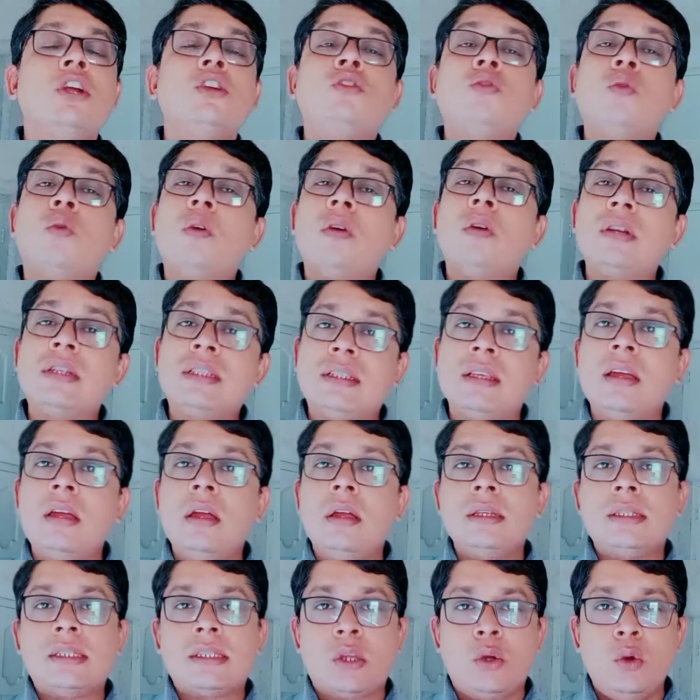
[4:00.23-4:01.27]

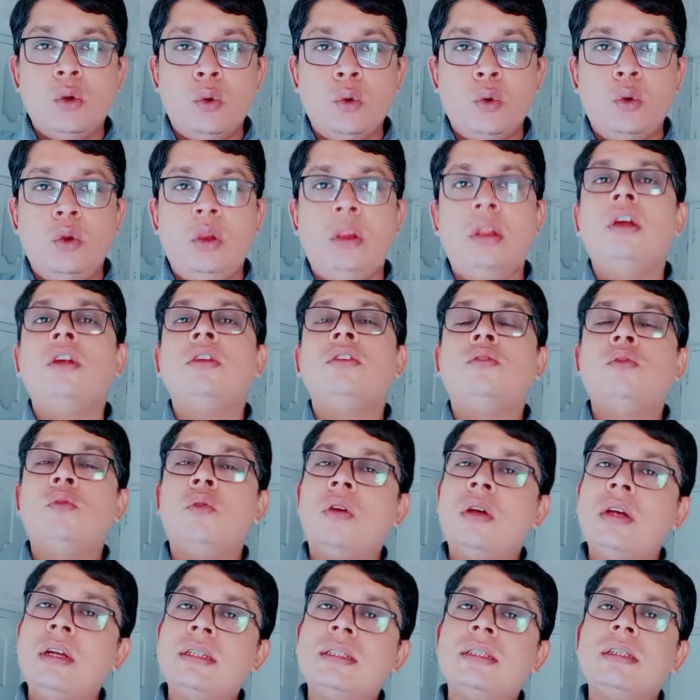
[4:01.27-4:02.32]
towards school,
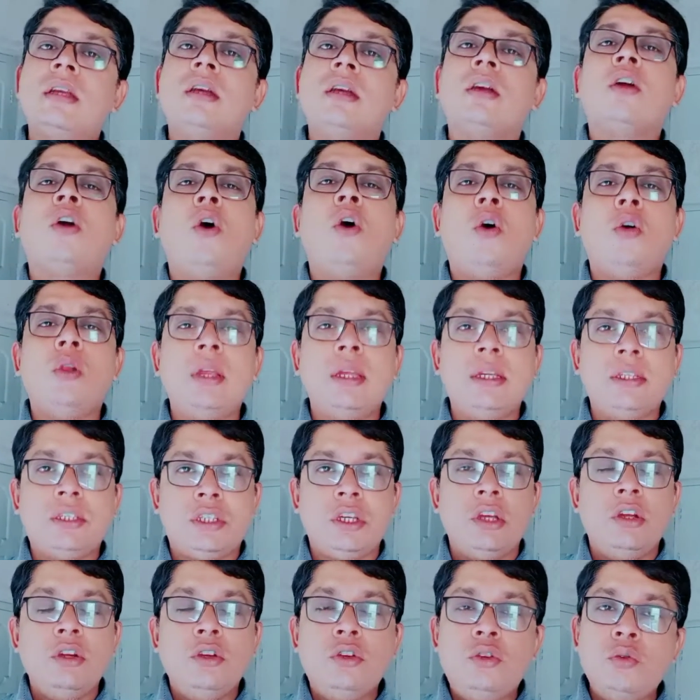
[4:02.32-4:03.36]
towards college,
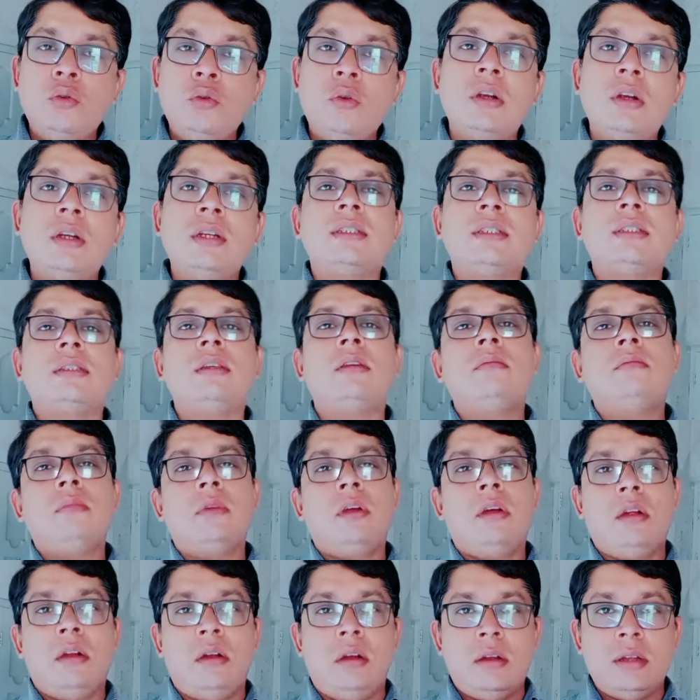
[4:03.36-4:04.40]
towards
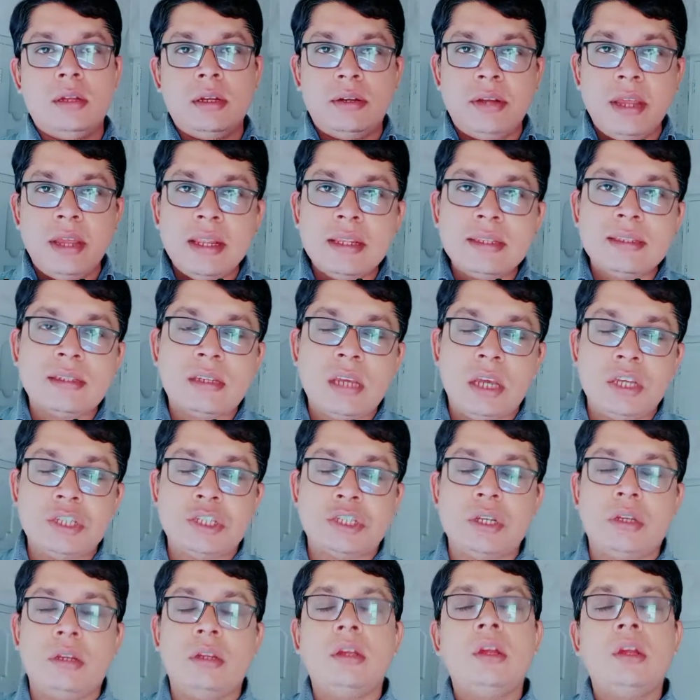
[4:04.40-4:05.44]
rail
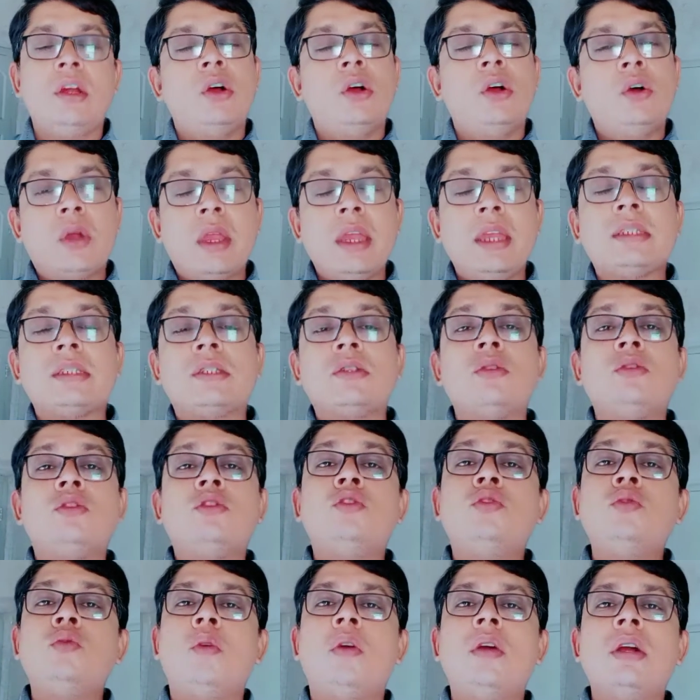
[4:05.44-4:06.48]
station. Okay,
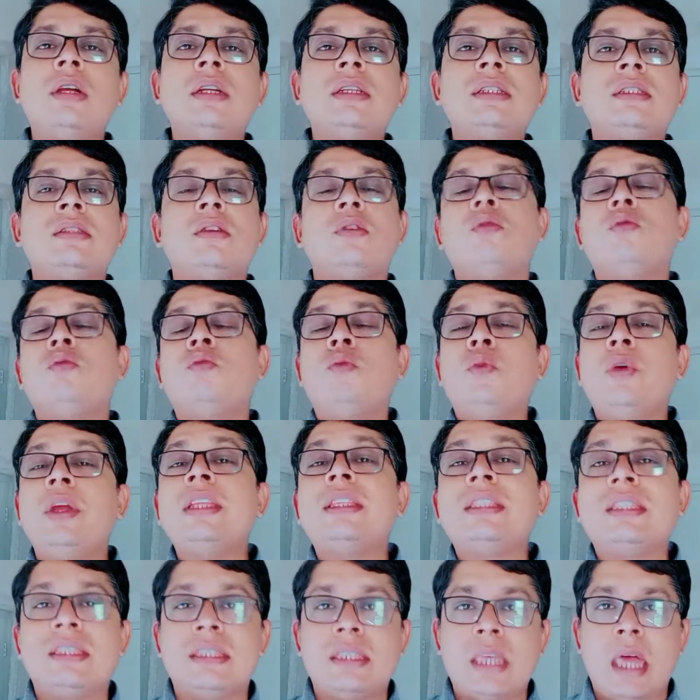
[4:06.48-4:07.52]
so towards
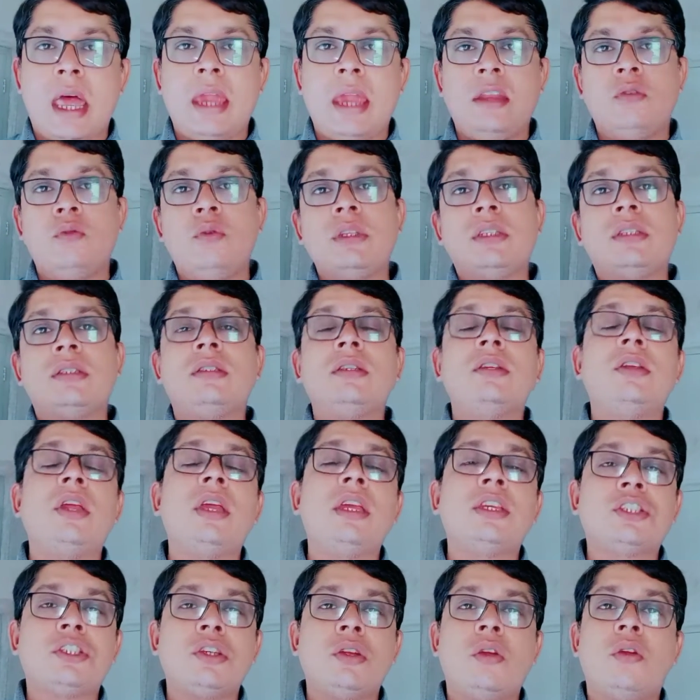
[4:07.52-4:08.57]
which side, which
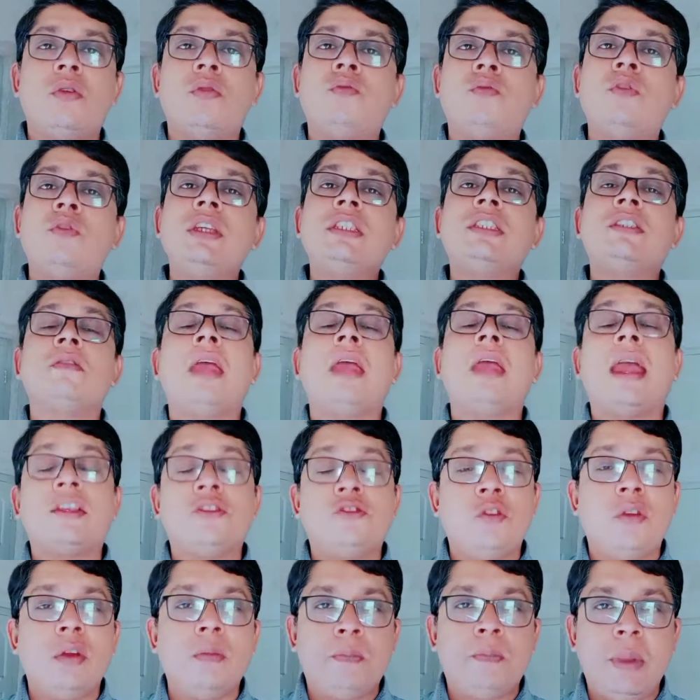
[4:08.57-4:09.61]
direction or which
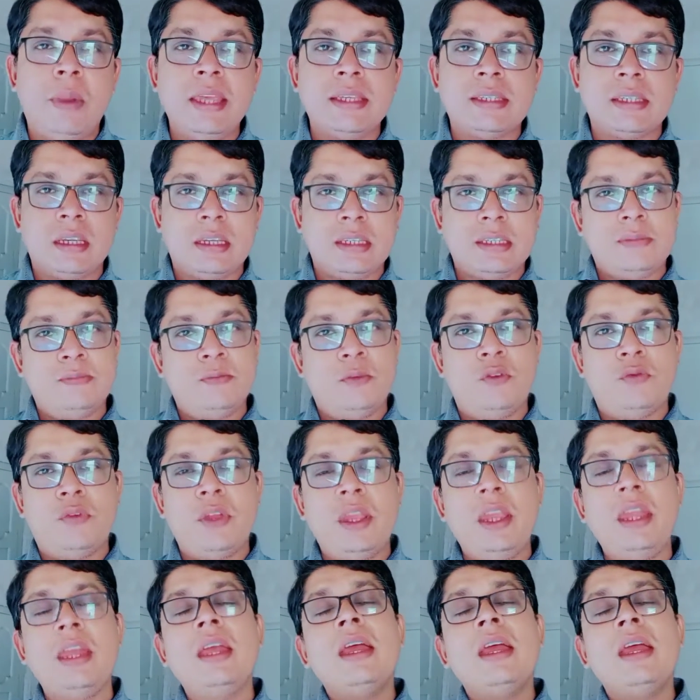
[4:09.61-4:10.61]
actual place it is moving,